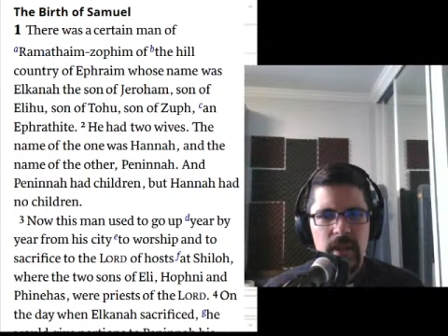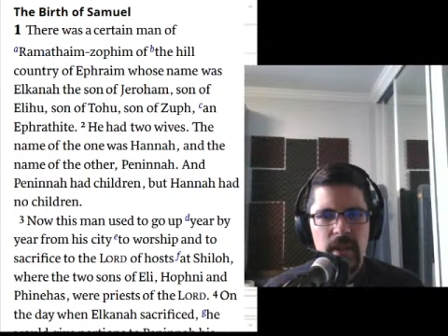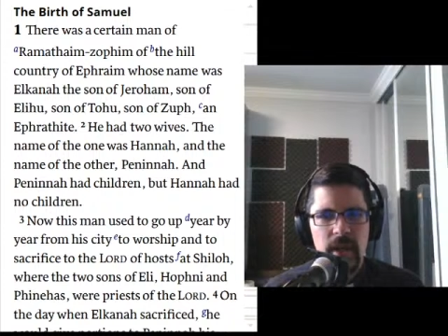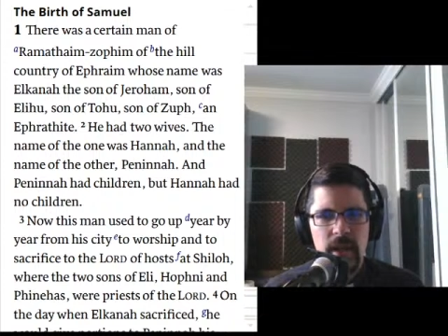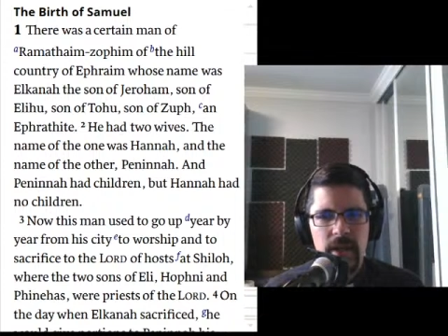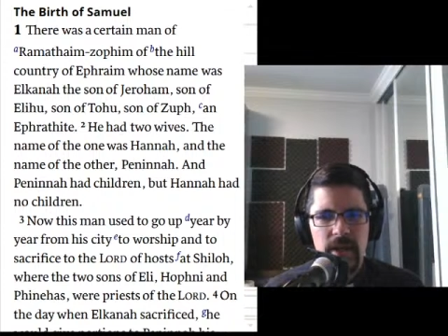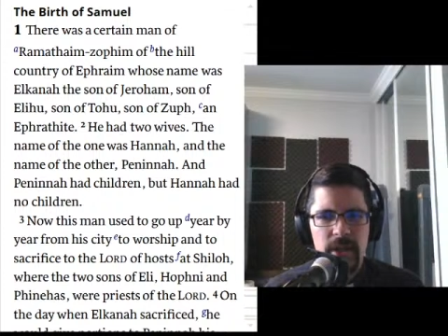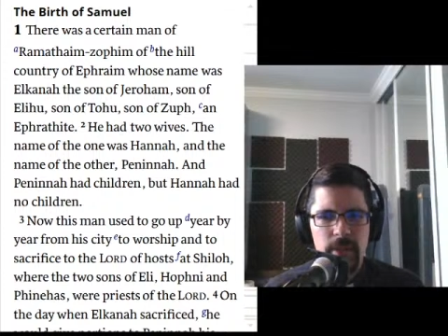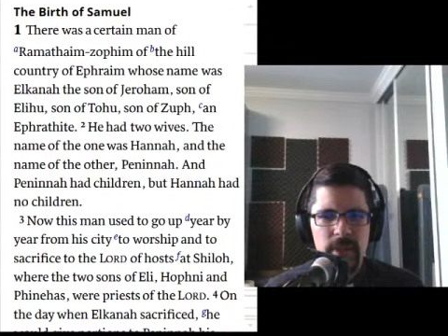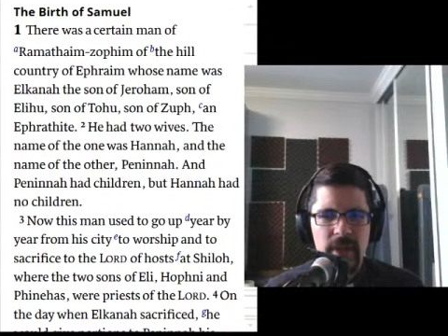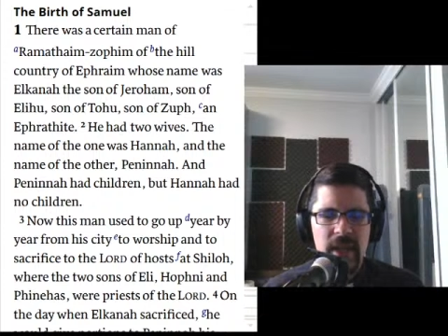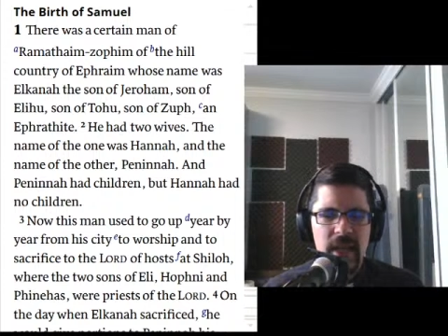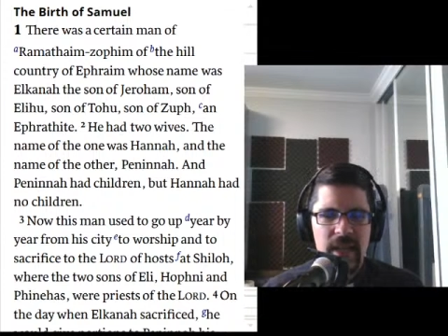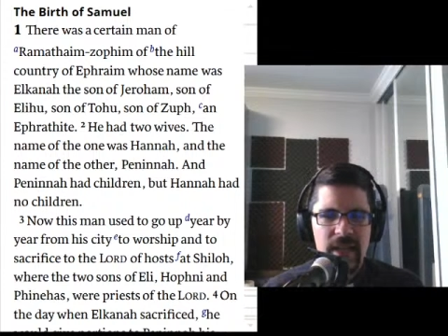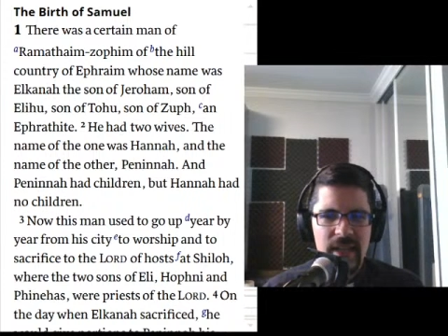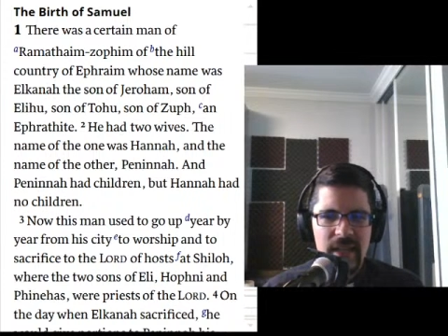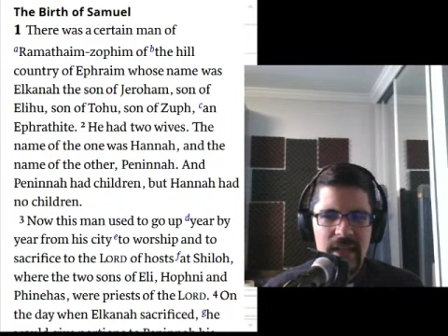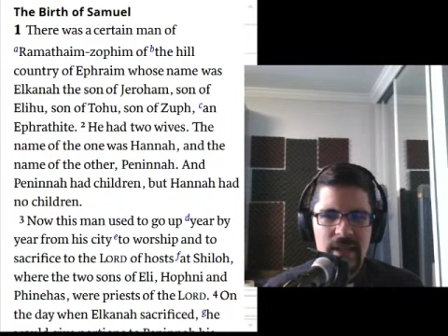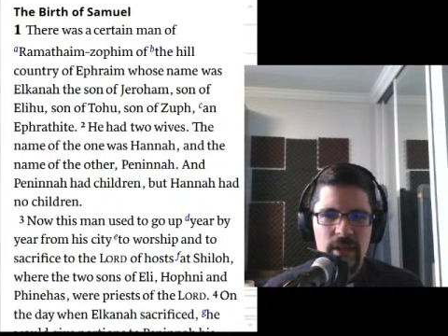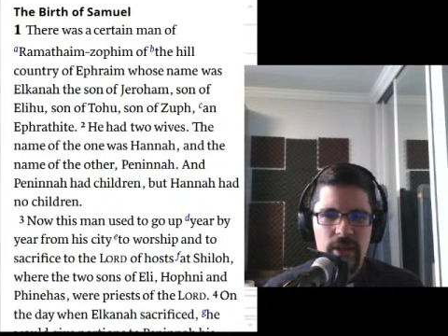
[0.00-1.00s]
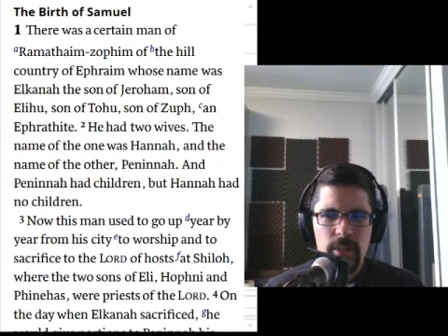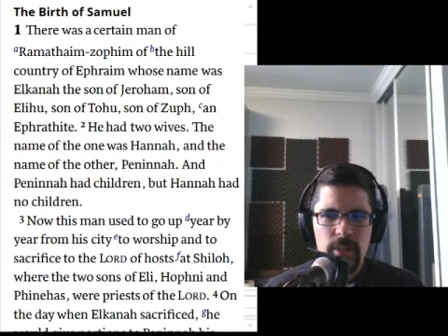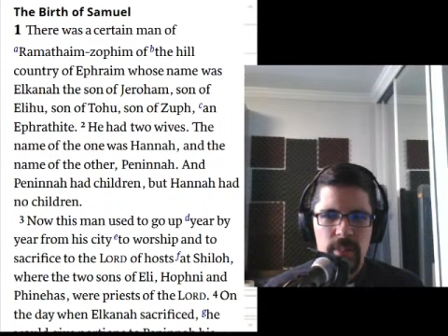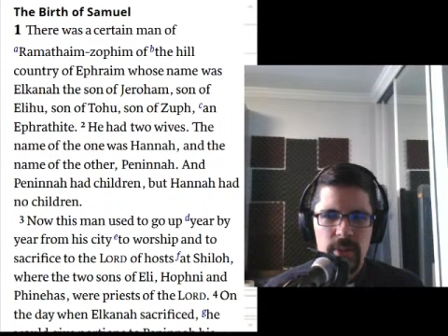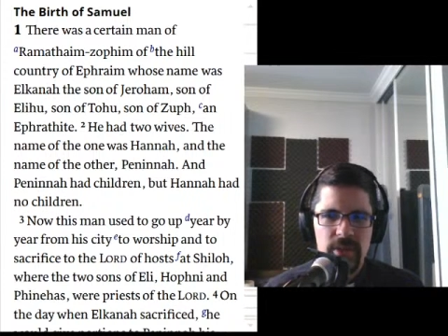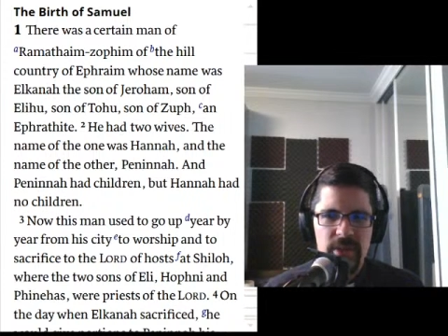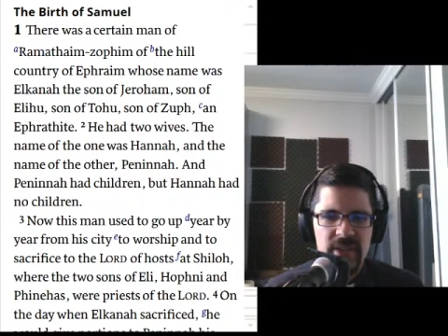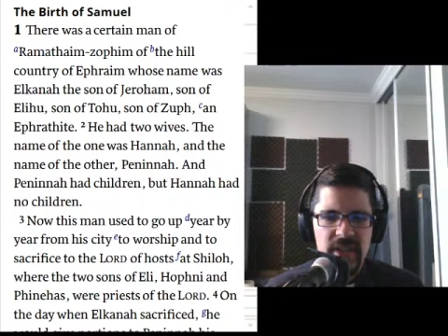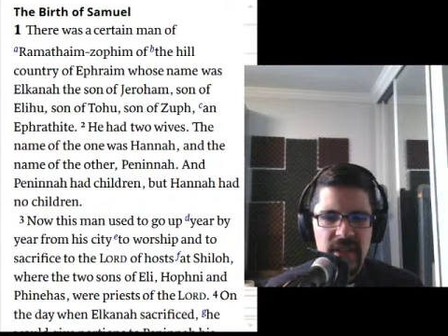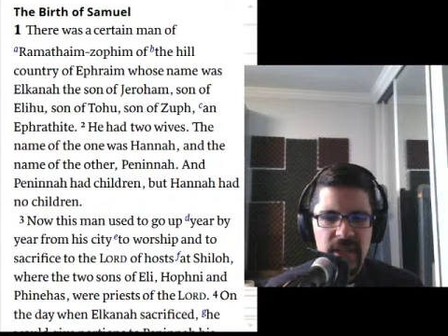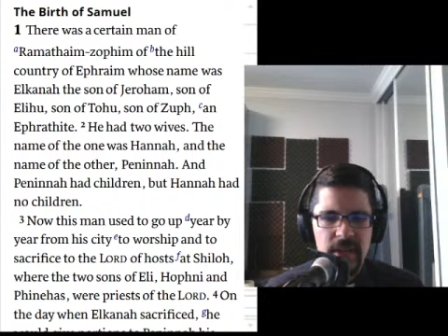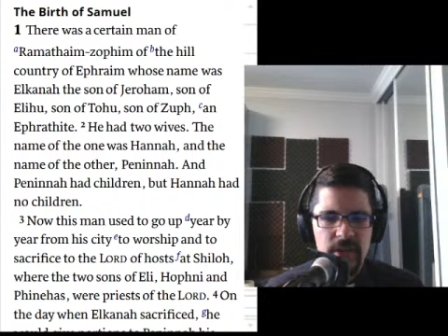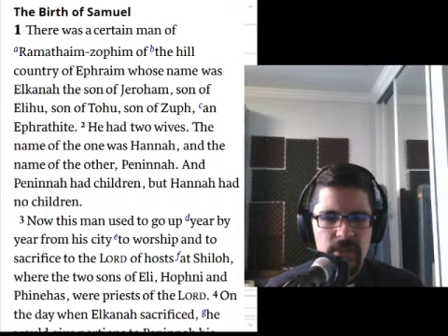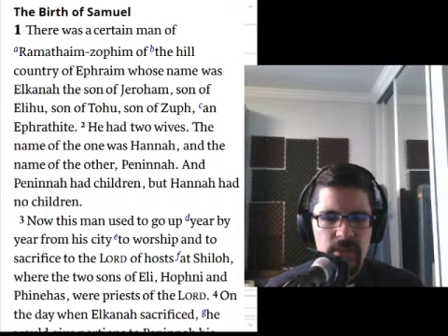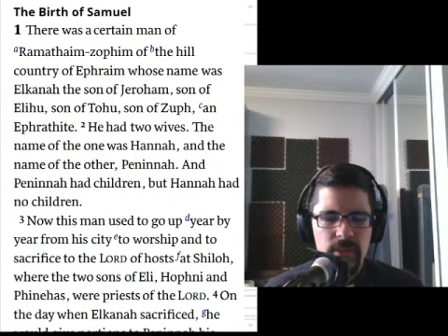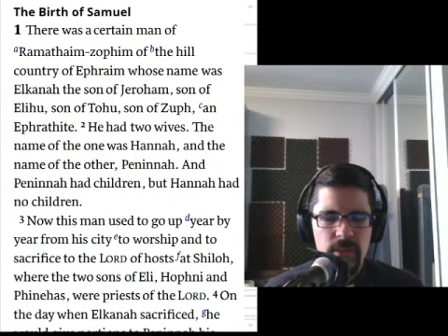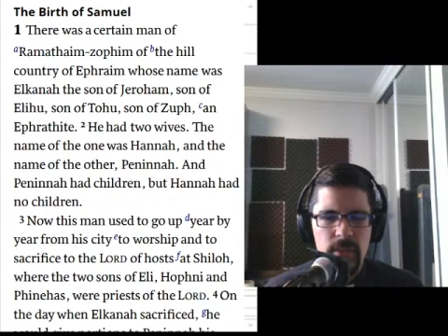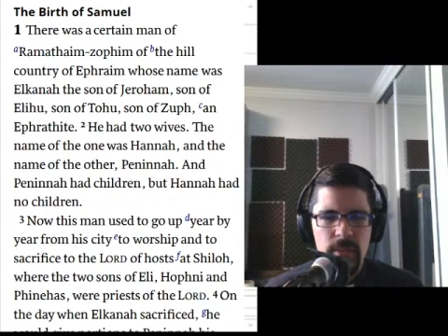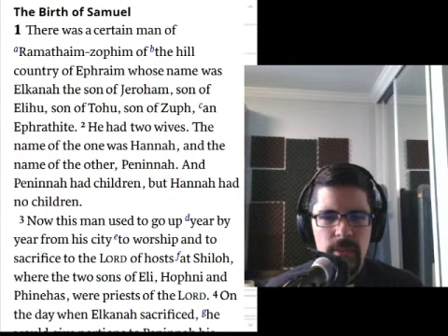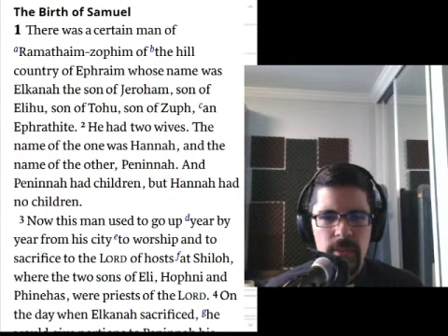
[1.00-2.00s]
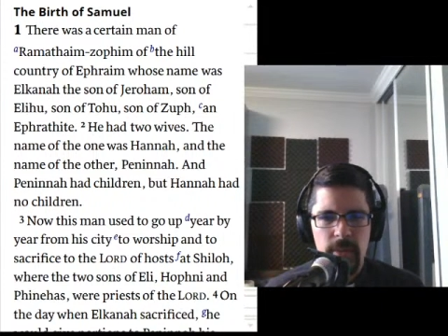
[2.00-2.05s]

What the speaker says: that we kind of got a little bit of a taste for when